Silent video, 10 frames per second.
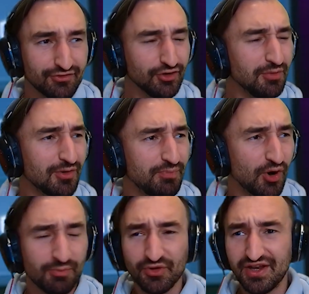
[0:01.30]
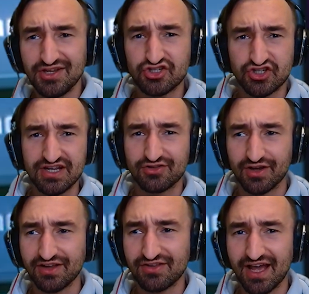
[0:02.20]
there's a little more purple than his cheeks,
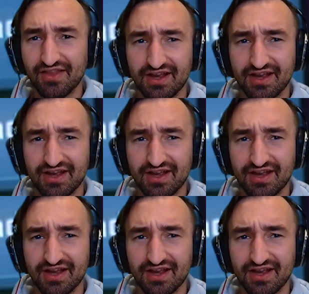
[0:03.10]
so I guess he got